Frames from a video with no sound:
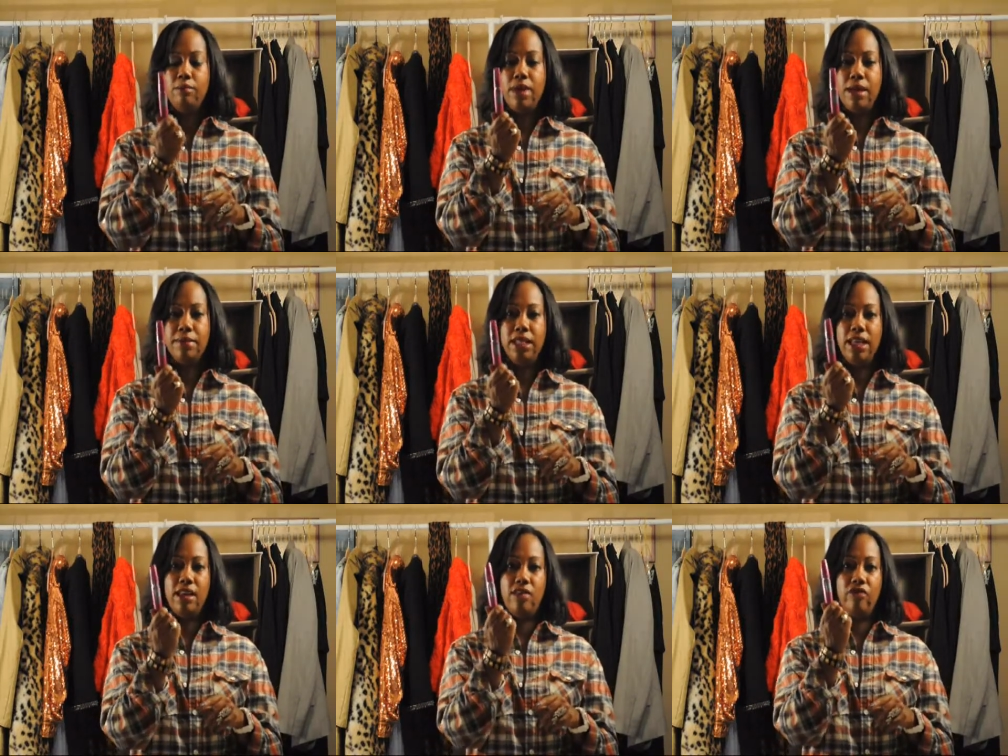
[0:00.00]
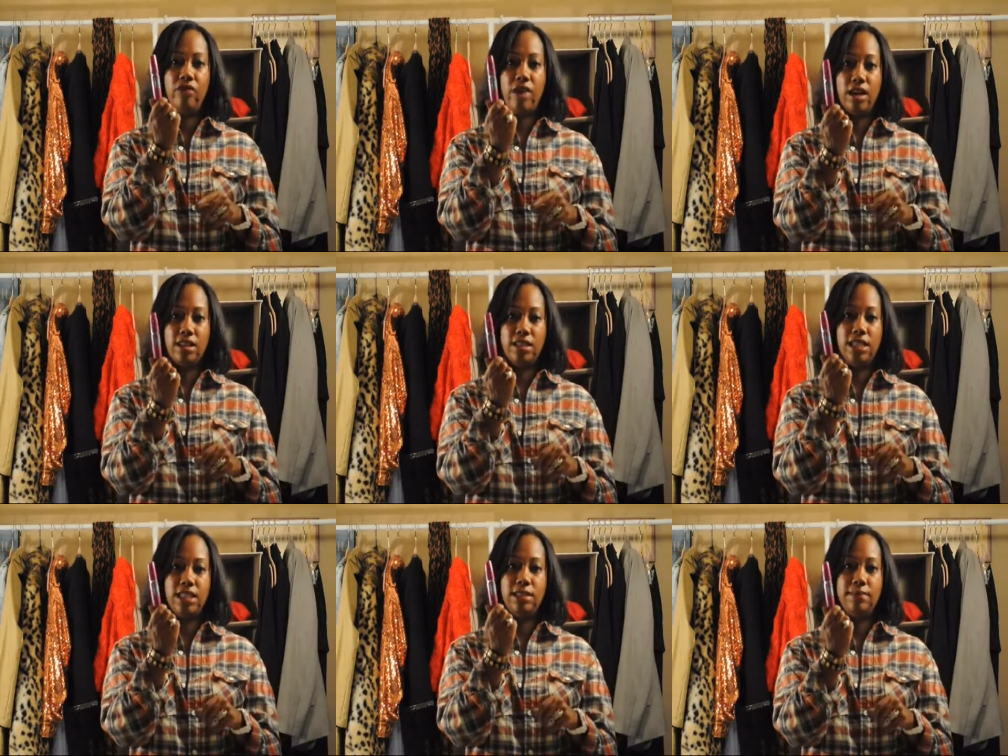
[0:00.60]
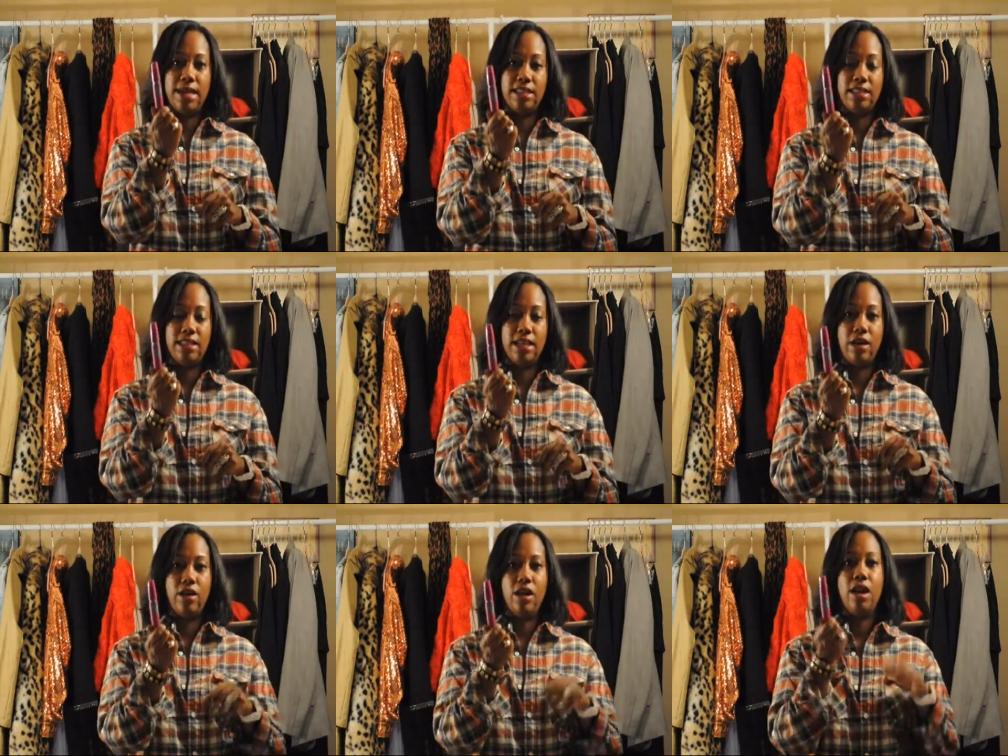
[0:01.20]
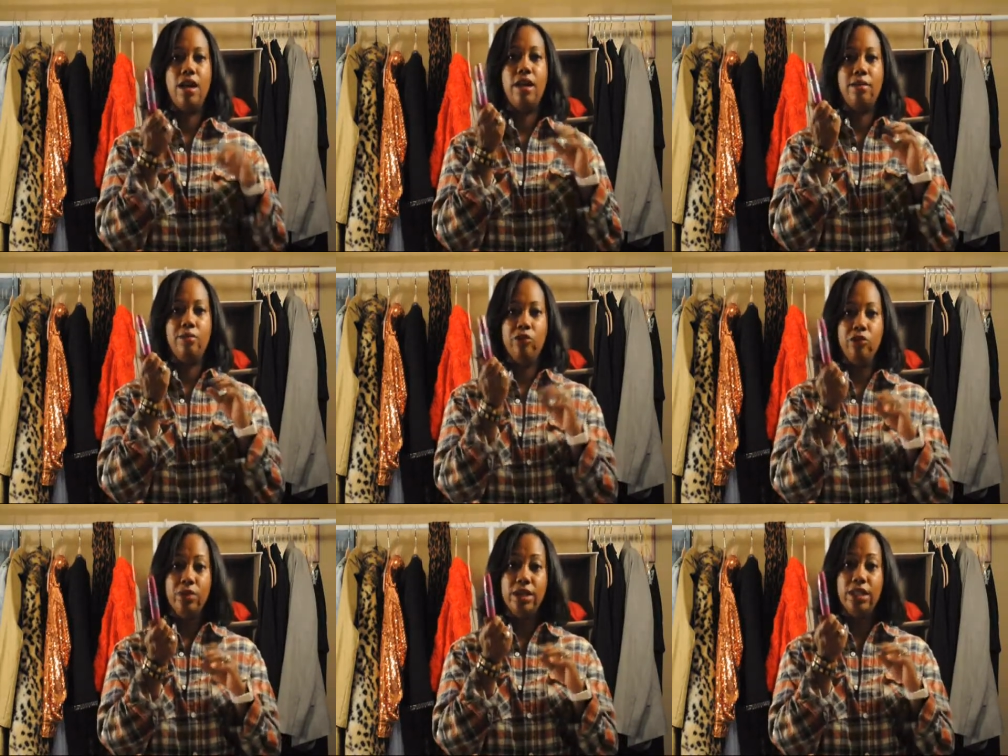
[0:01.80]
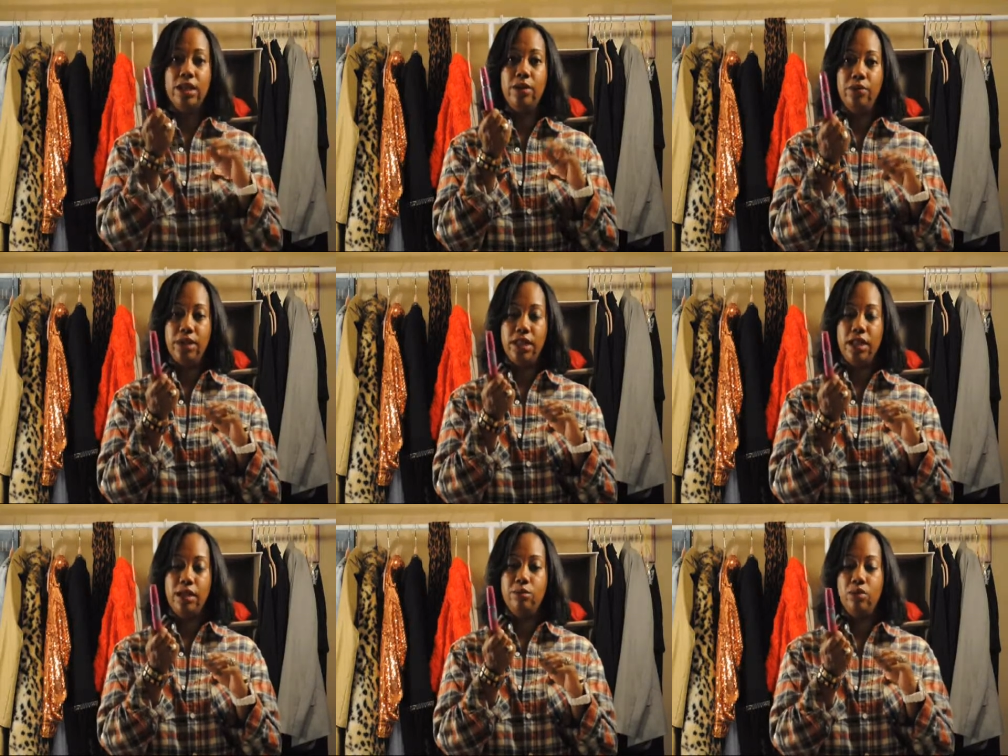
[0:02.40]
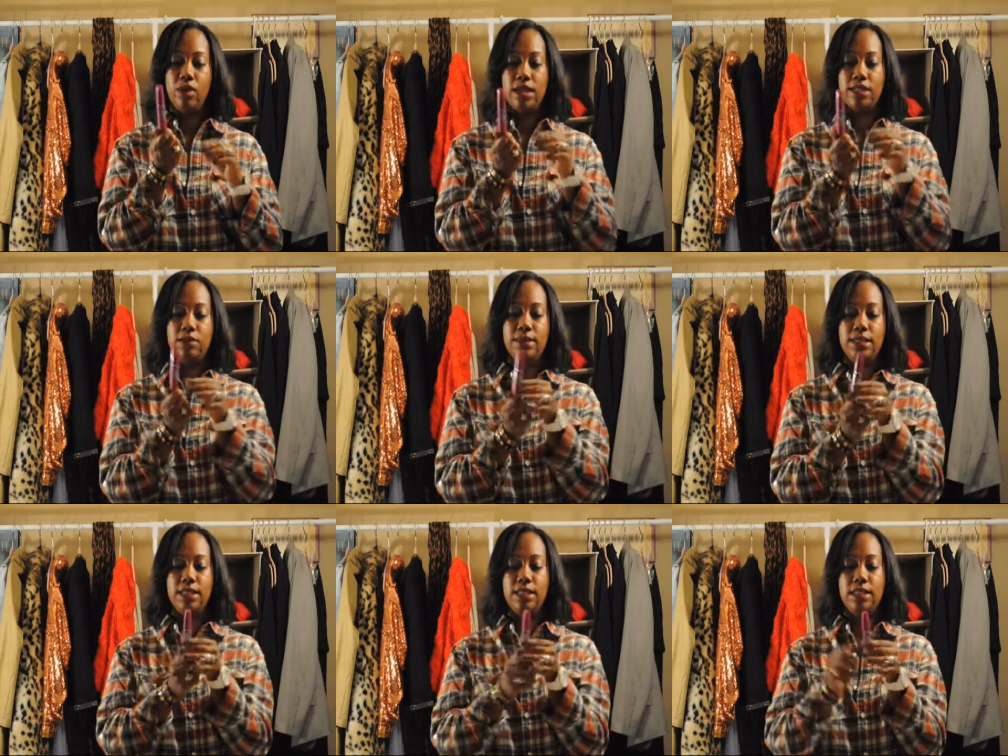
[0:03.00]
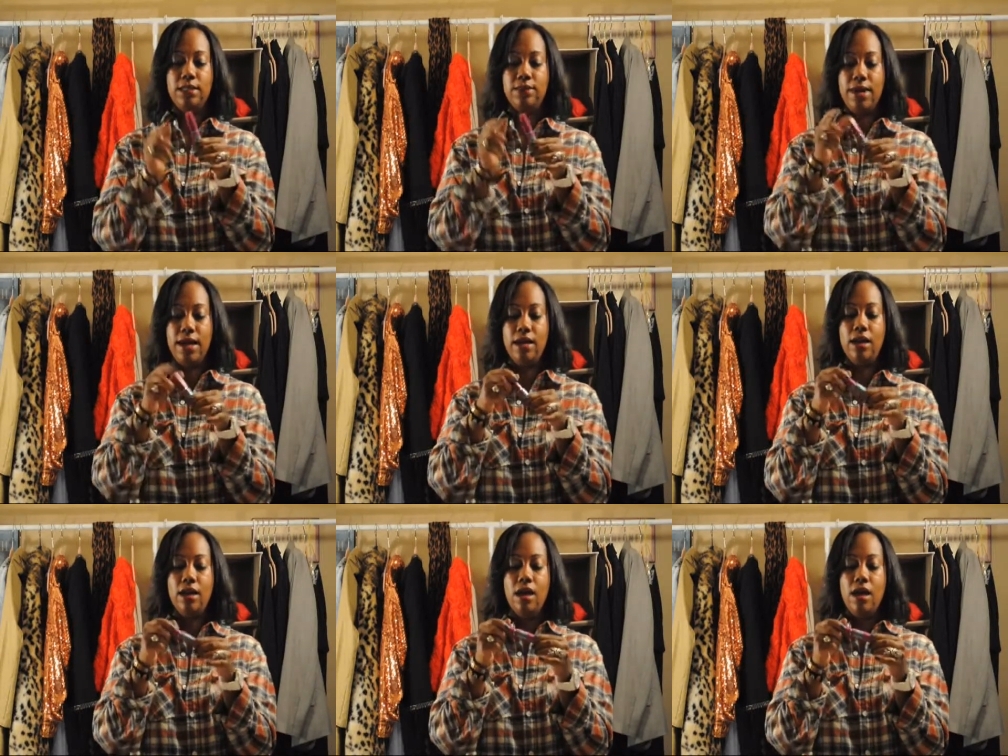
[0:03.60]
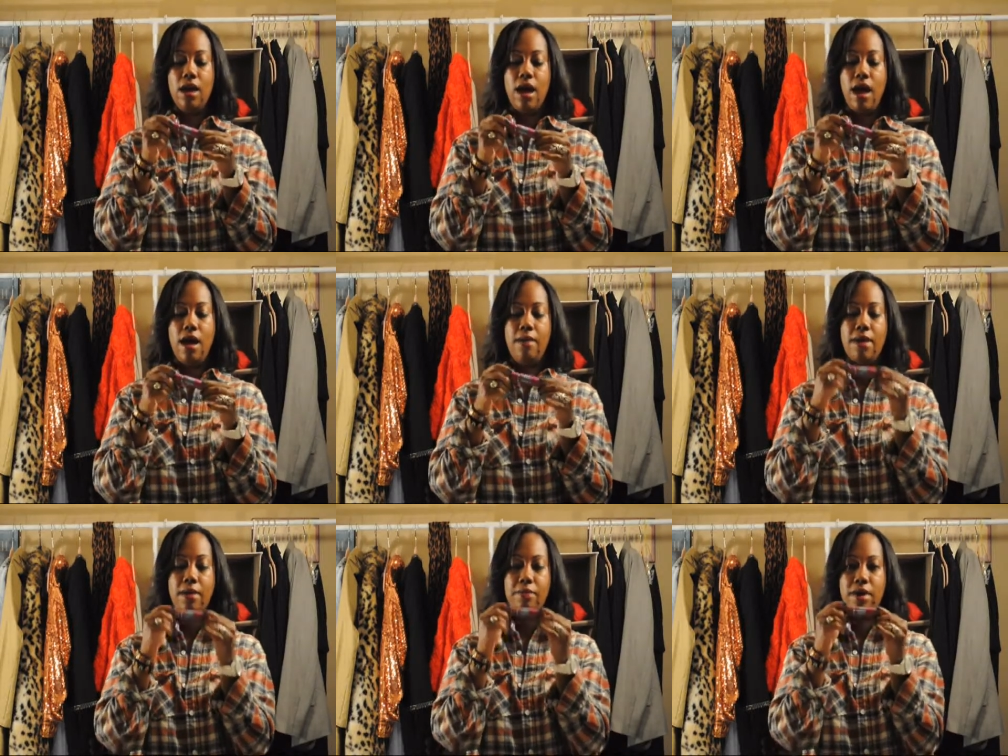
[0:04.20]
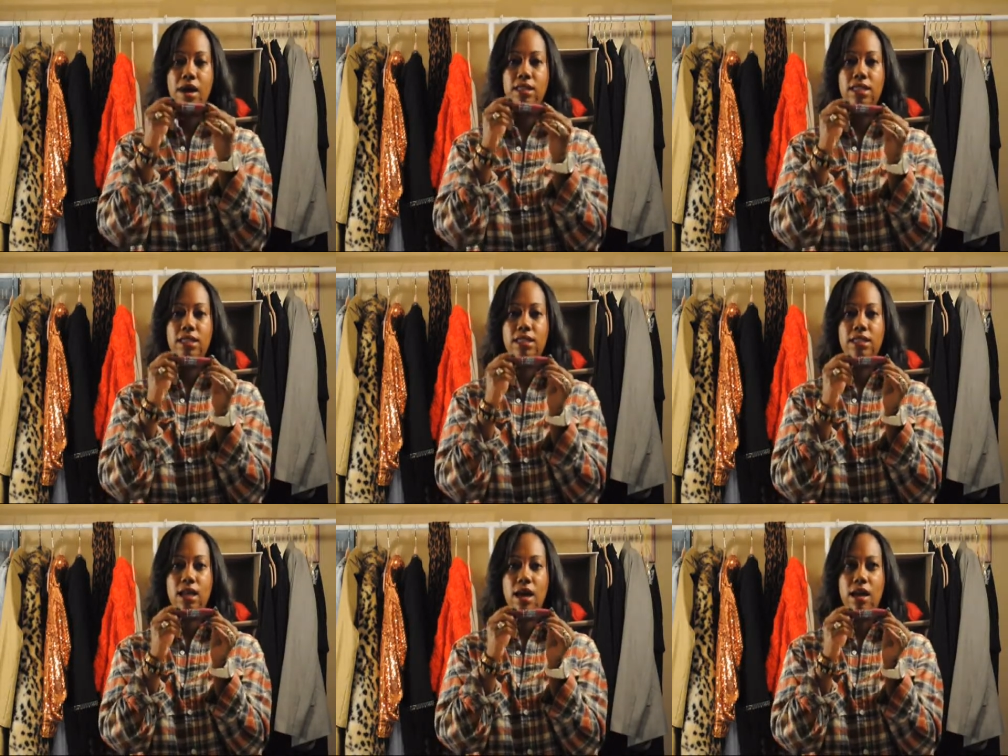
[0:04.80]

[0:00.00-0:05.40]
Maybelline Falsies Mascara, and I'm really, really impressed with this one. Um, I bought this